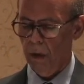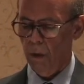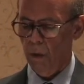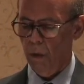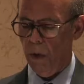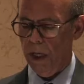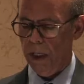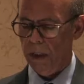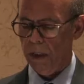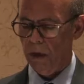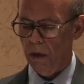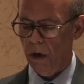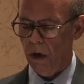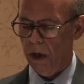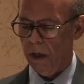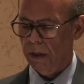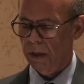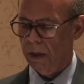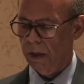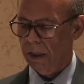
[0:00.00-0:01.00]
went
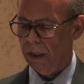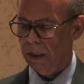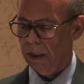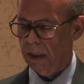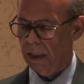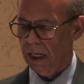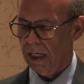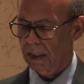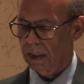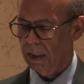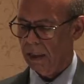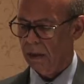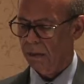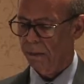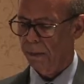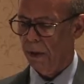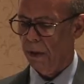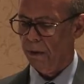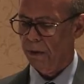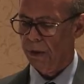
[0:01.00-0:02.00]
on to conduct his
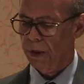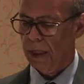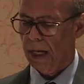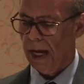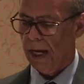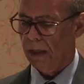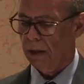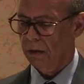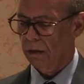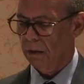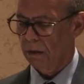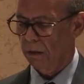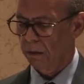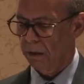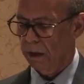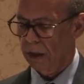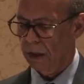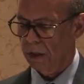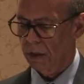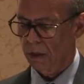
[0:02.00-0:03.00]
postdoctoral
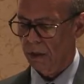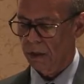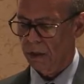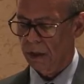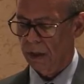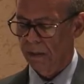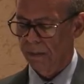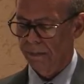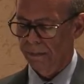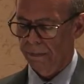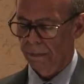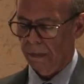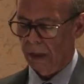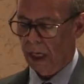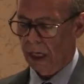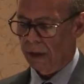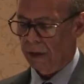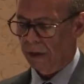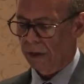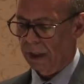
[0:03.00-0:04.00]
research
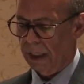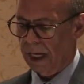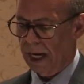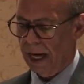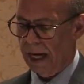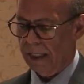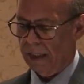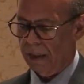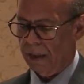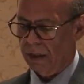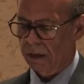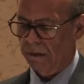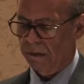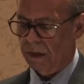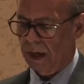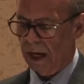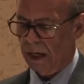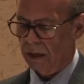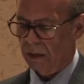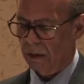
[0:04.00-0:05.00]
under the guidance of
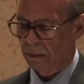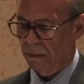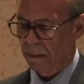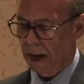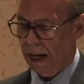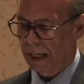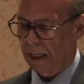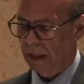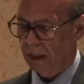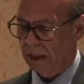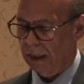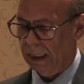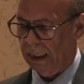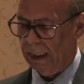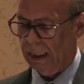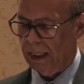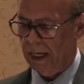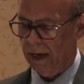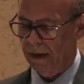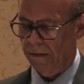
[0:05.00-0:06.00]
Dr. Michael E.
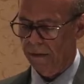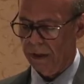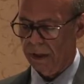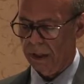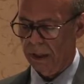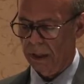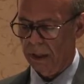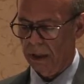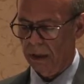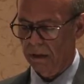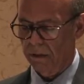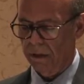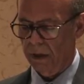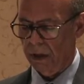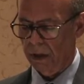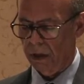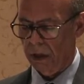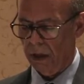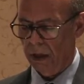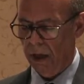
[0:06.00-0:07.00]
Davis in the
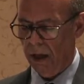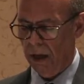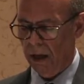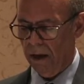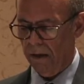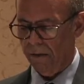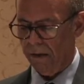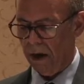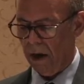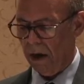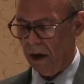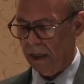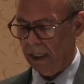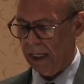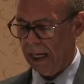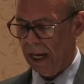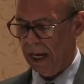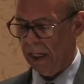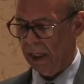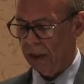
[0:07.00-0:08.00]
Division of
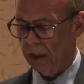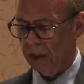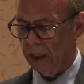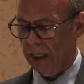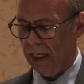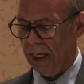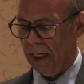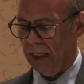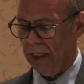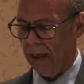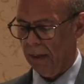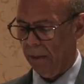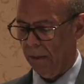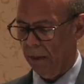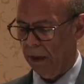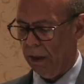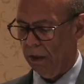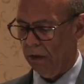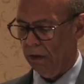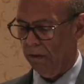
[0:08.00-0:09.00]
Cardiology at
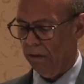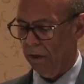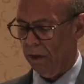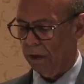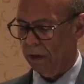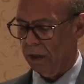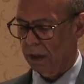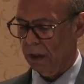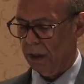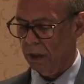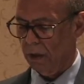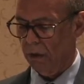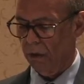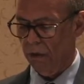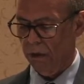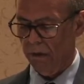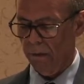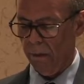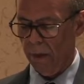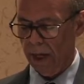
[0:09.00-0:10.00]
Emory University
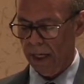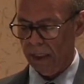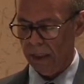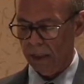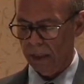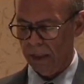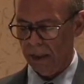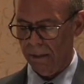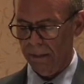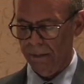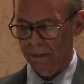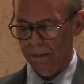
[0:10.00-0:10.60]
School of Medicine